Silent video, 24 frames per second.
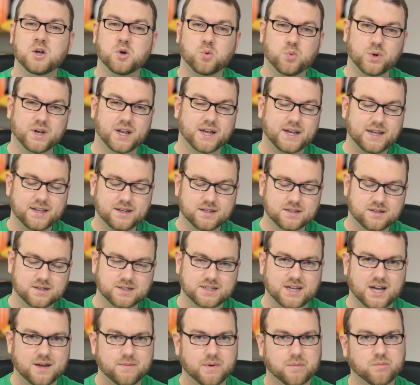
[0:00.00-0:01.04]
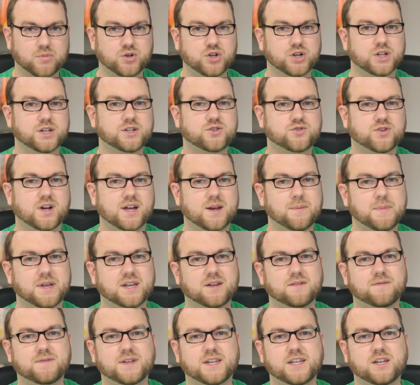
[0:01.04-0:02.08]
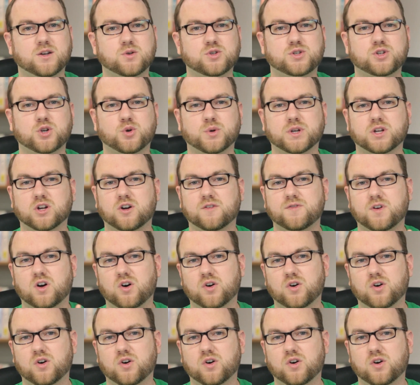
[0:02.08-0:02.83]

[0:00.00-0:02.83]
When I get a little time, I'm gonna try to make a video showing off